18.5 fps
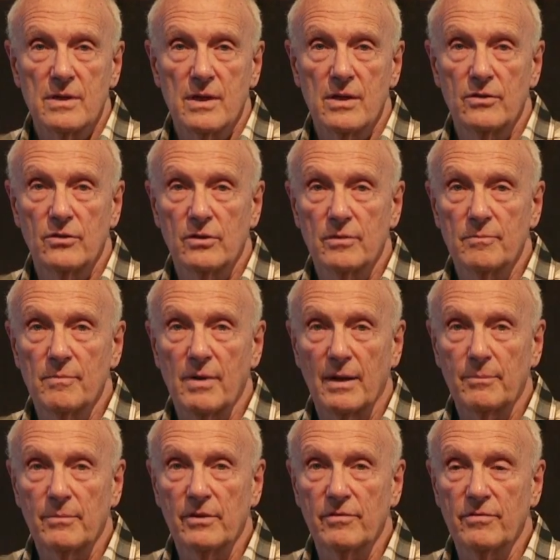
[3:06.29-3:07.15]
And you can
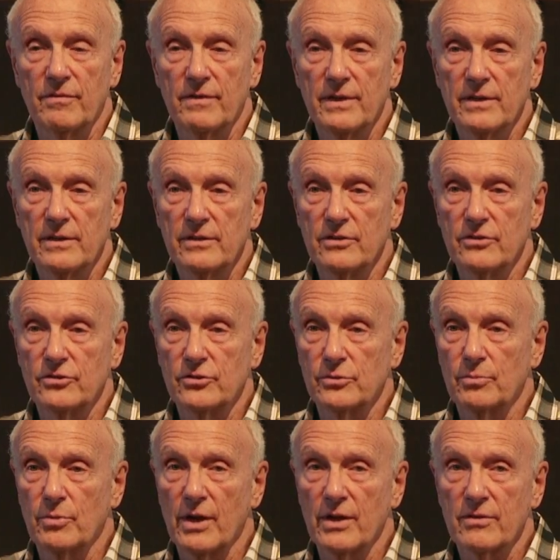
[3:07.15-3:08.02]
probably feel as
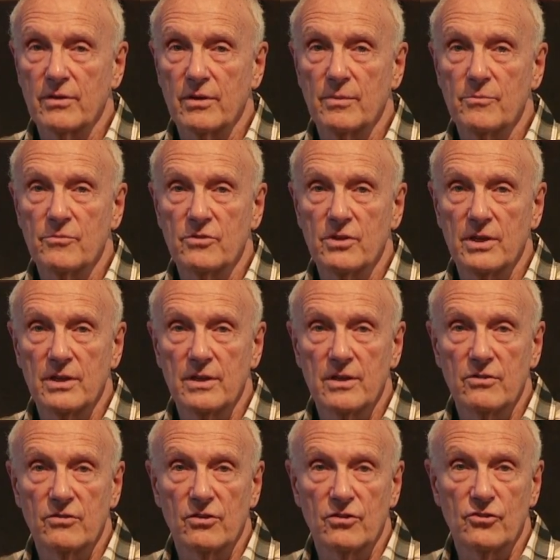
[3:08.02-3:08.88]
your breath comes in,
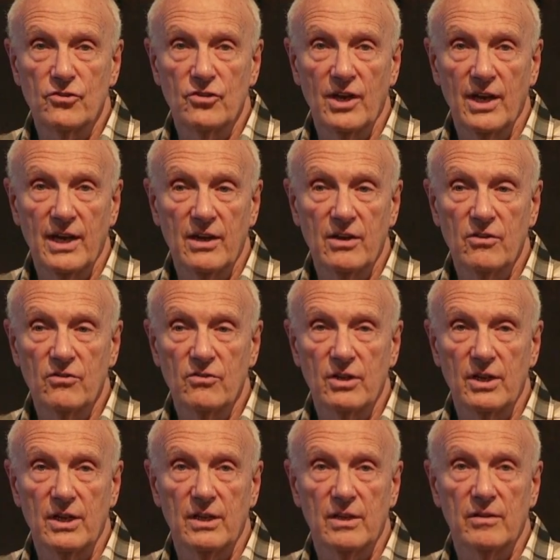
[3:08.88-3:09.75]
there's a
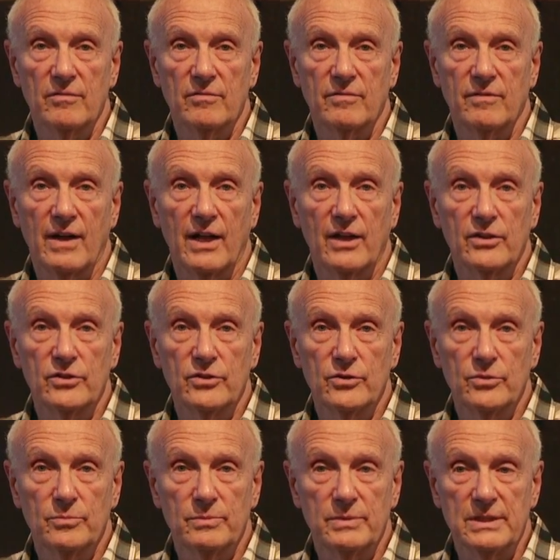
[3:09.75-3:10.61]
change in the
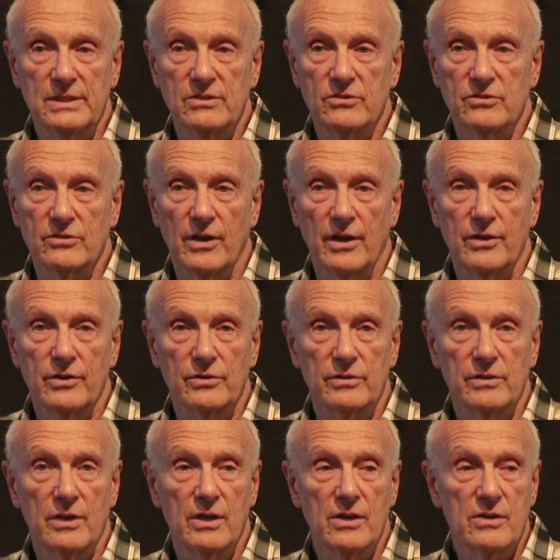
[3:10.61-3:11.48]
volume inside of your
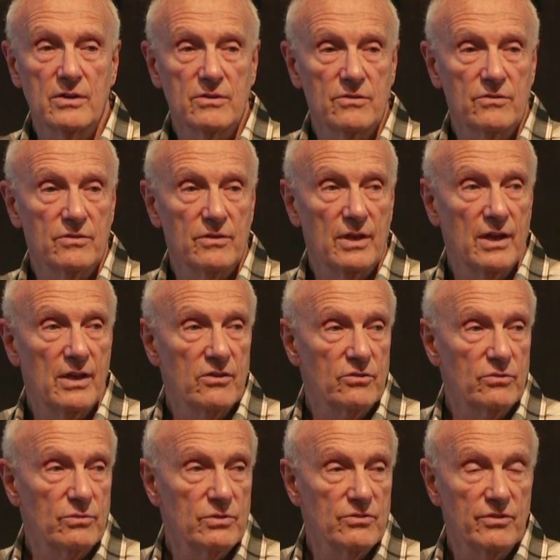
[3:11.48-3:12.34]
lungs. And as
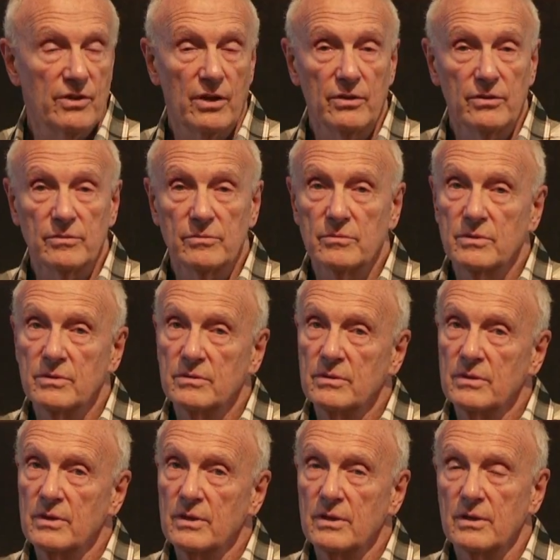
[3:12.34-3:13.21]
a result,
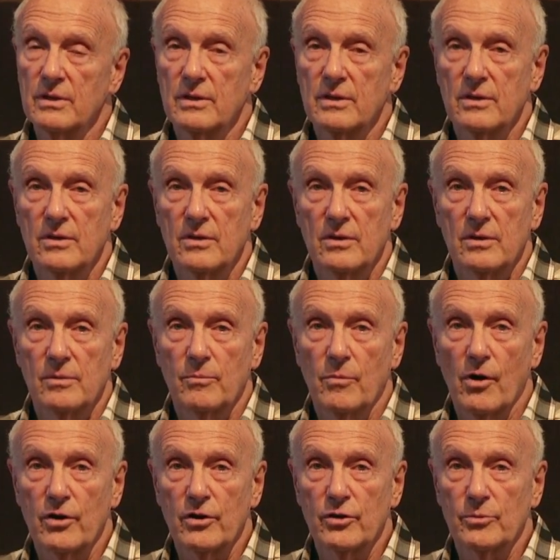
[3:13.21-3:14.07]

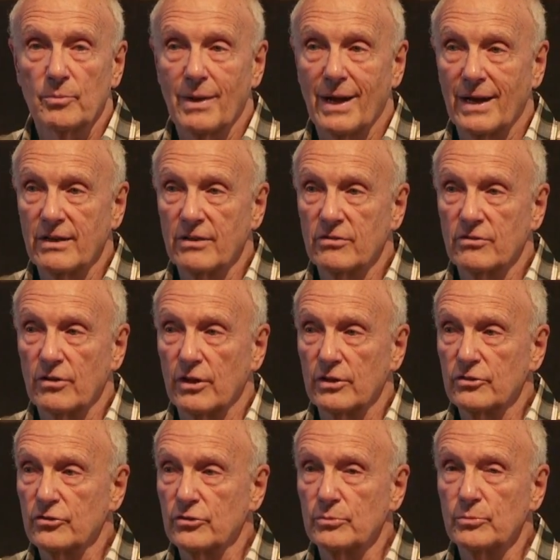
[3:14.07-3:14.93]
part of your body
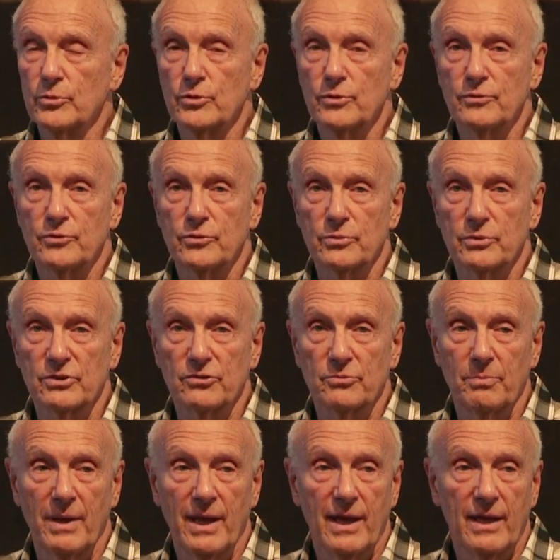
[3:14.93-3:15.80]
starts to move, to
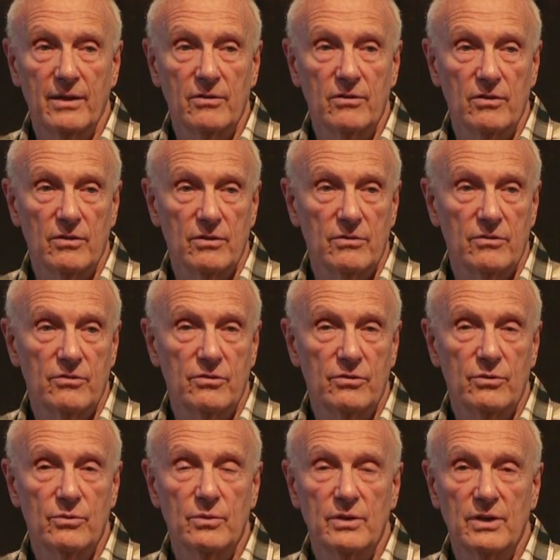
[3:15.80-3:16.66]
expand,
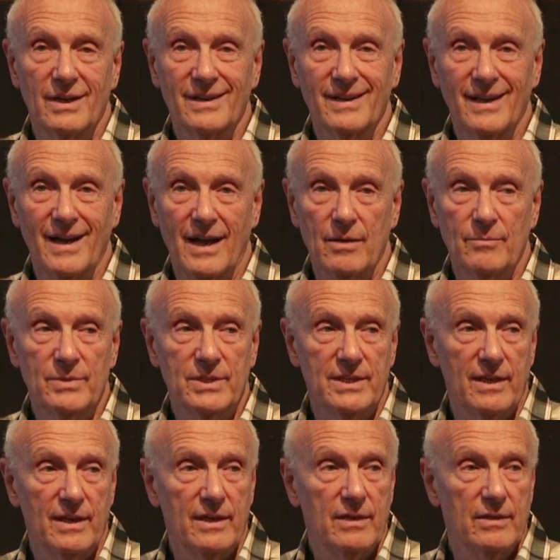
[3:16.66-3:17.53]
to
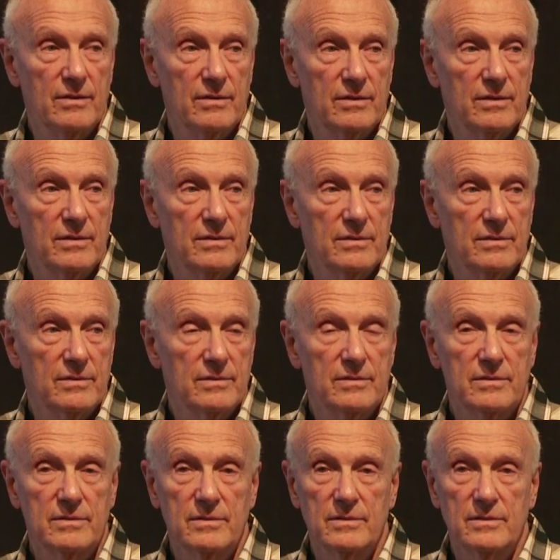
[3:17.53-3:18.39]
accommodate
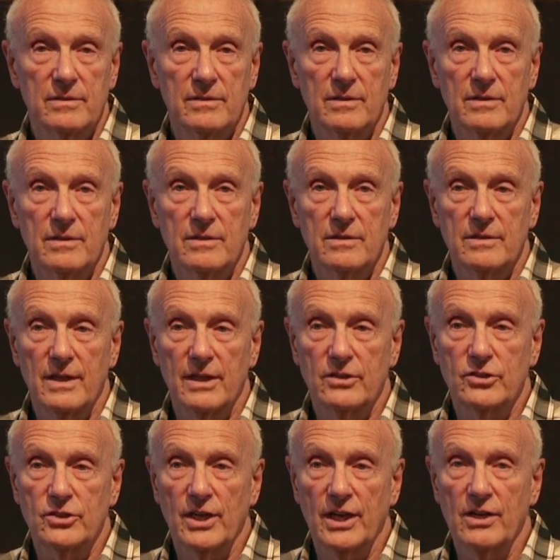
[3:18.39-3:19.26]
that
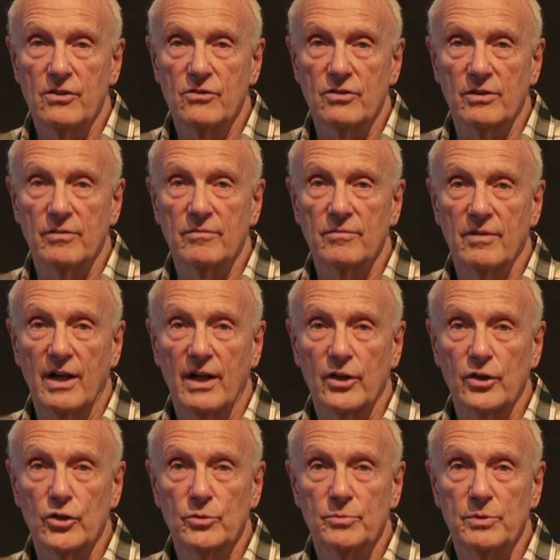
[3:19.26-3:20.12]
change in
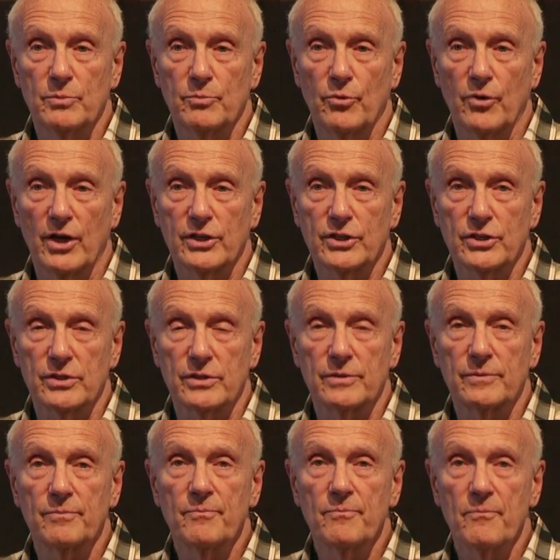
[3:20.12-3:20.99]
volume and pressure.